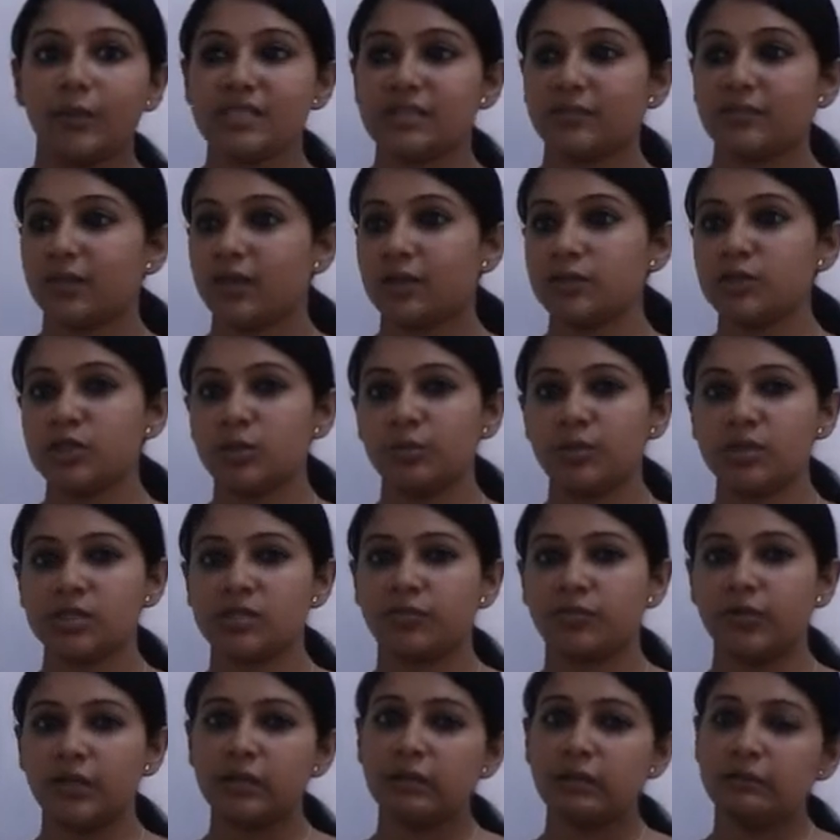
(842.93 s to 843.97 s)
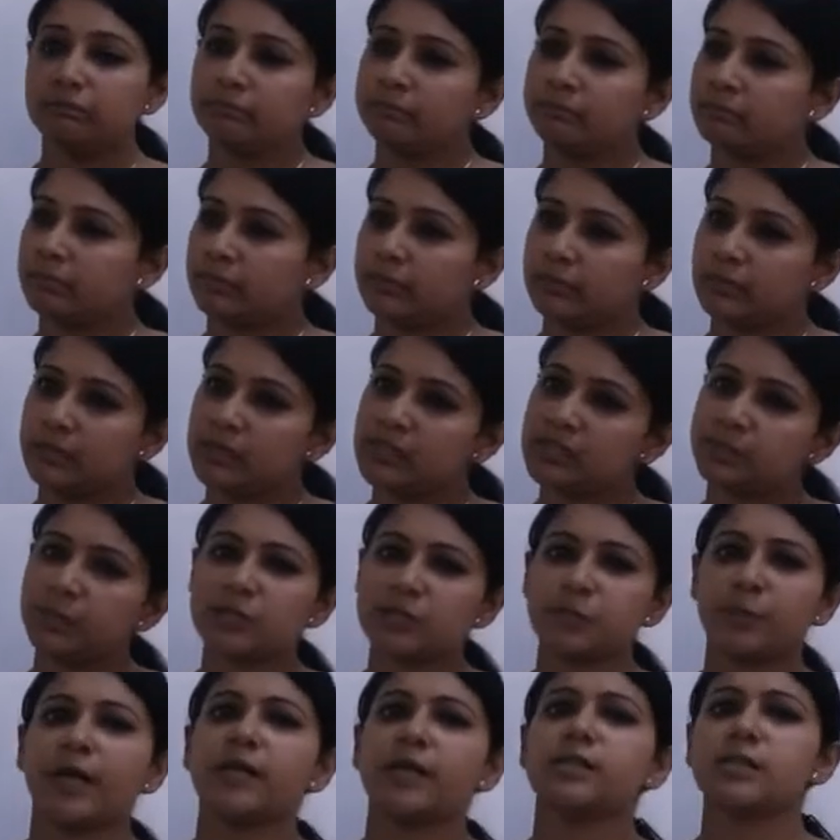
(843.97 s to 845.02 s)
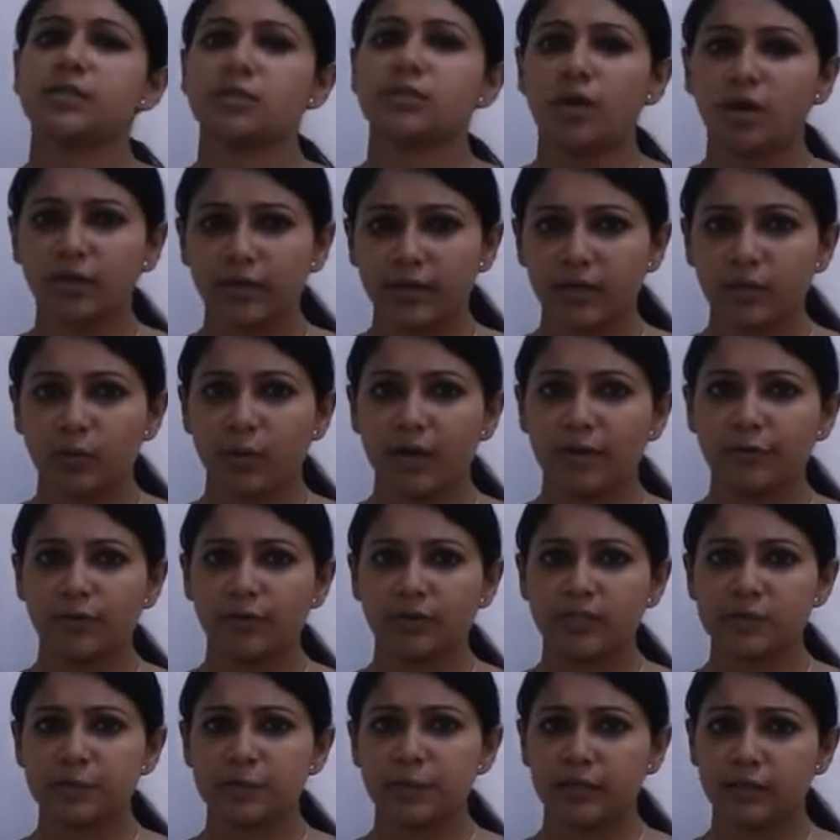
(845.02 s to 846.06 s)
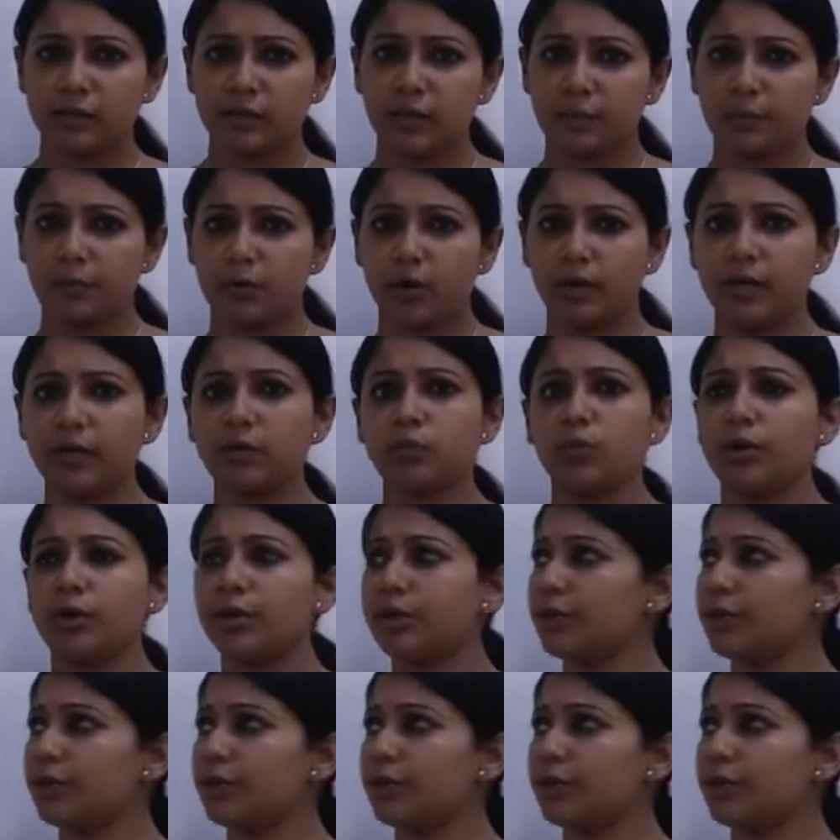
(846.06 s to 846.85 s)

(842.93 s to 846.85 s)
if the consumers feel this much price is not required for this particular product, what do?